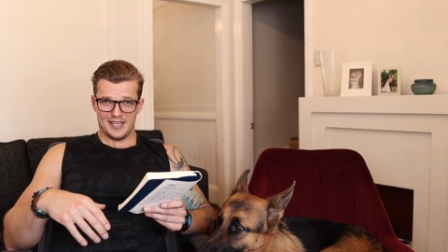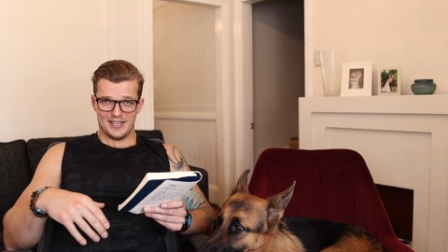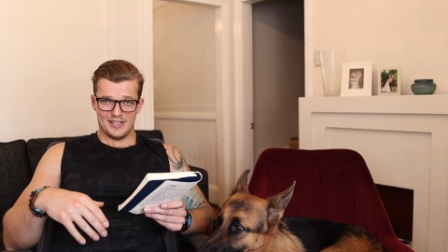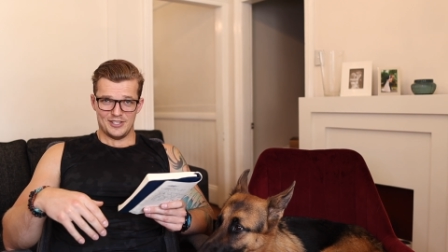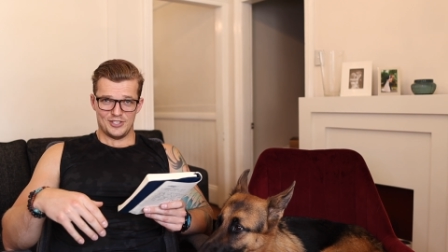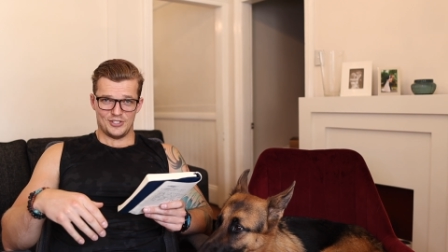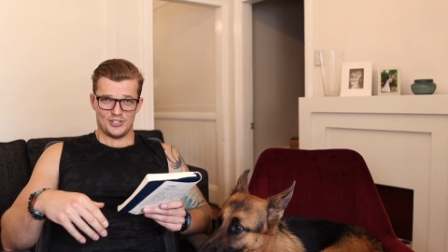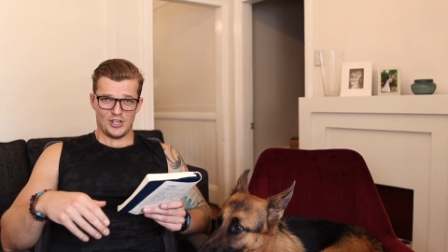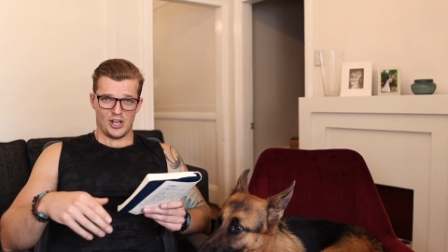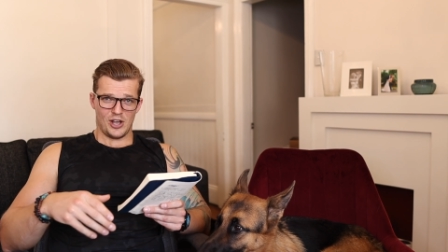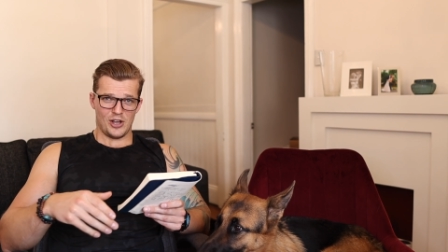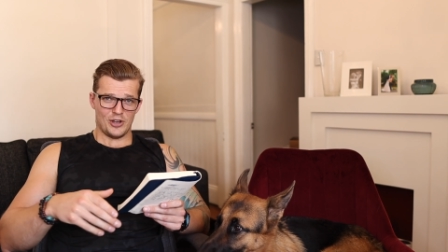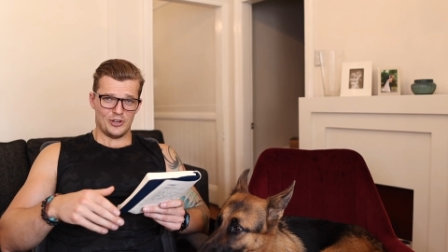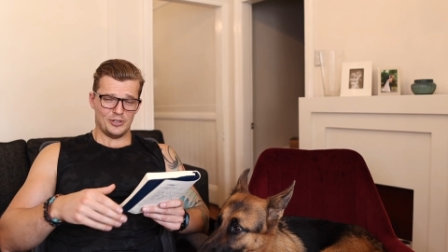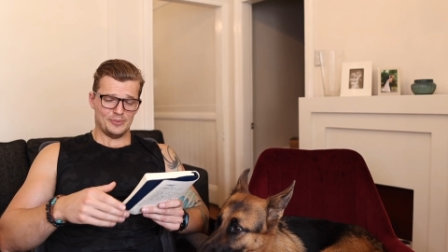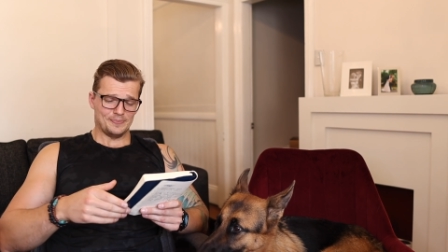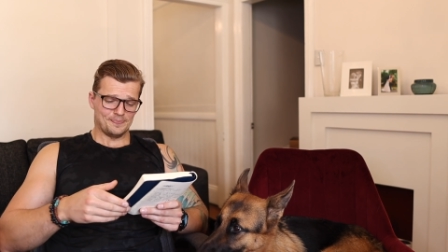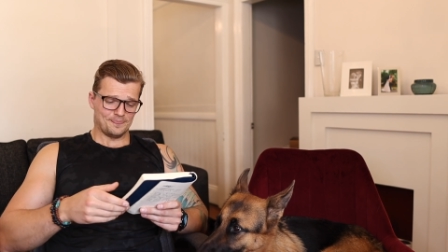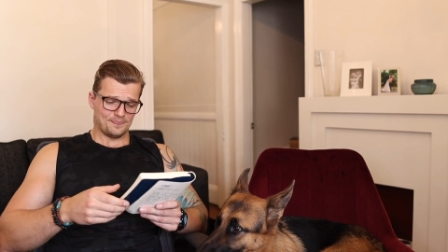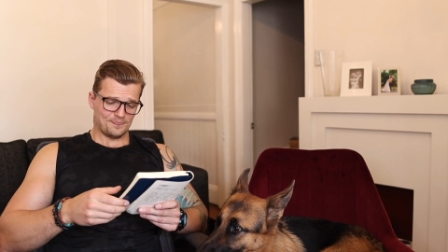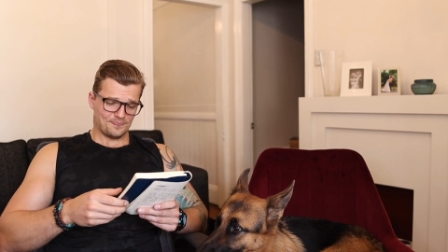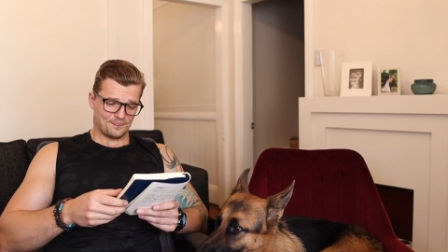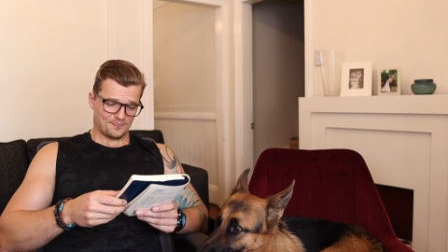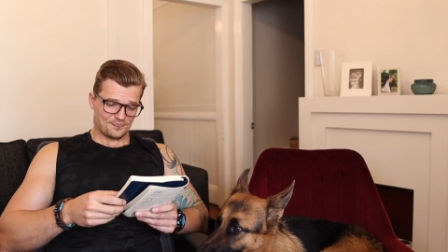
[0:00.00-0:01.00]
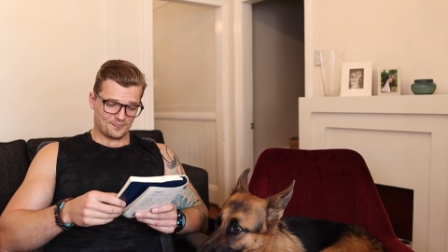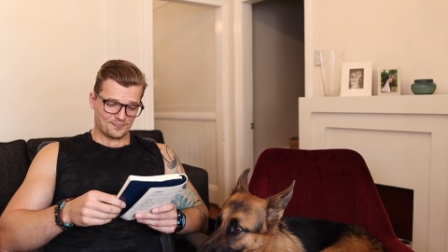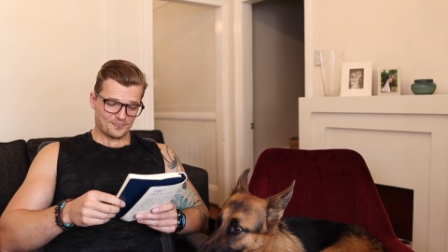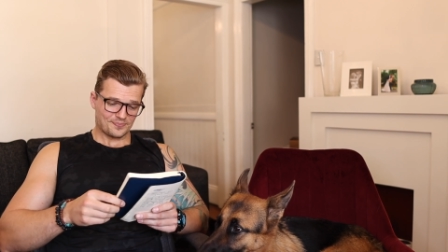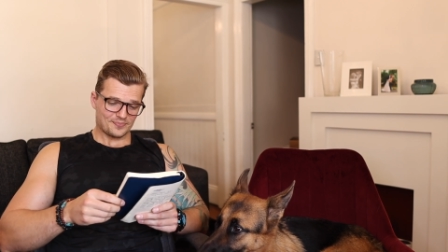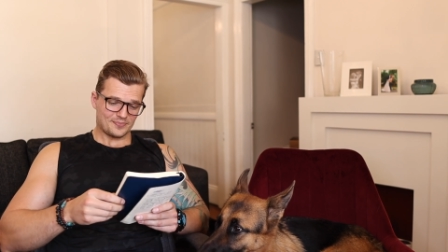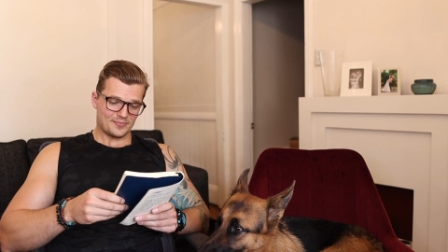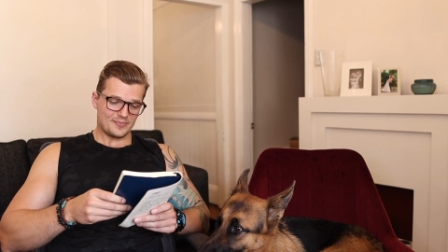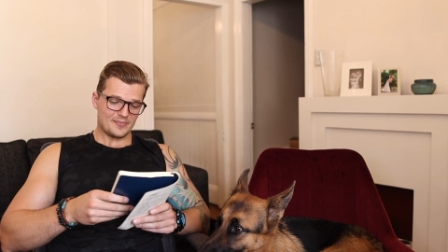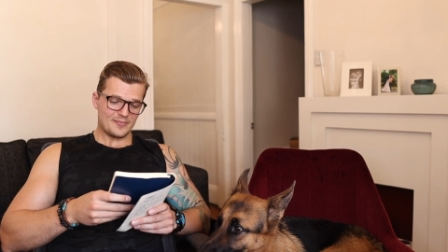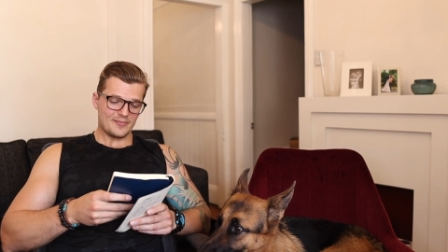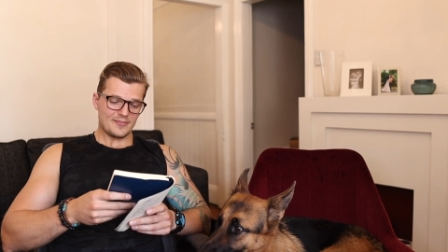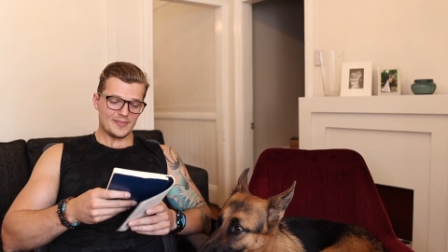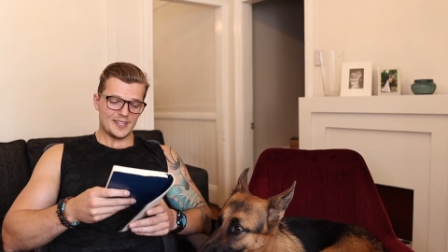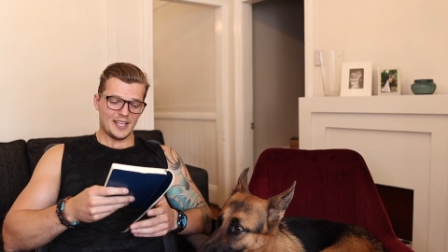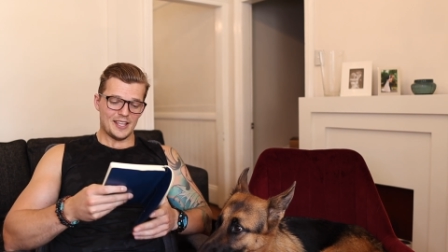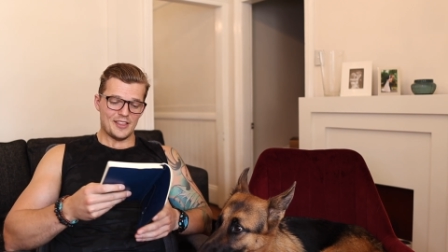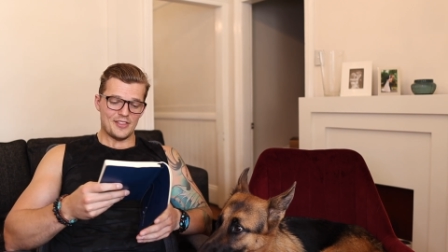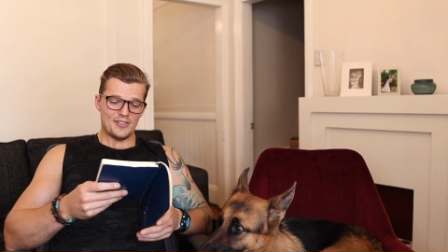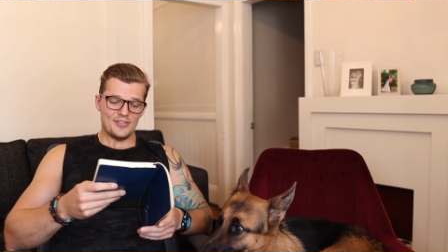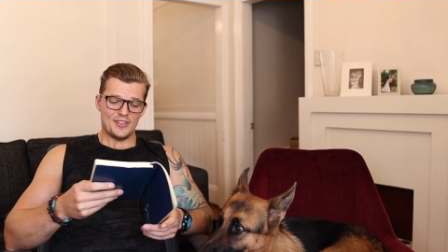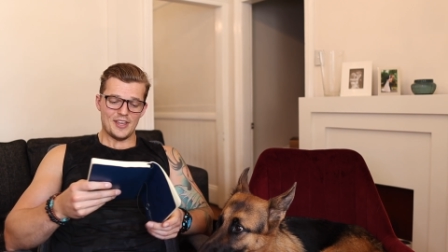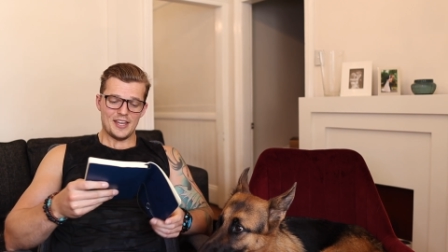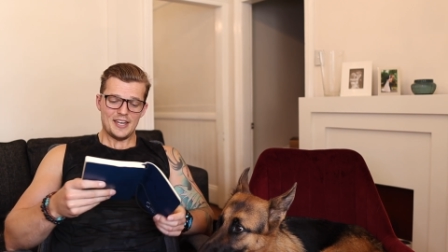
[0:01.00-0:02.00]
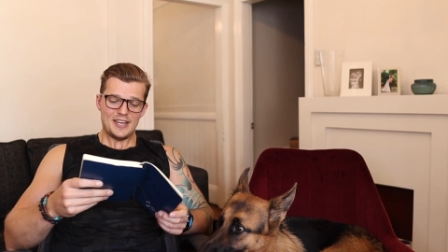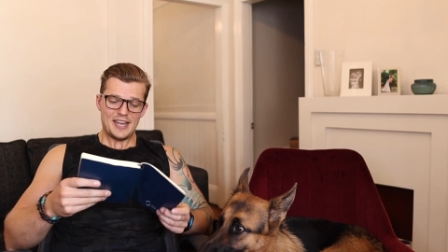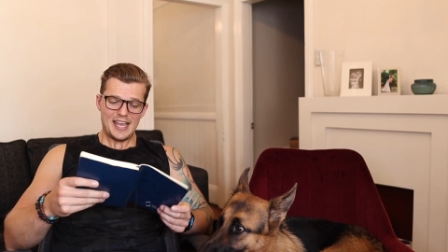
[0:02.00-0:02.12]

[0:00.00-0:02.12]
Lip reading: So the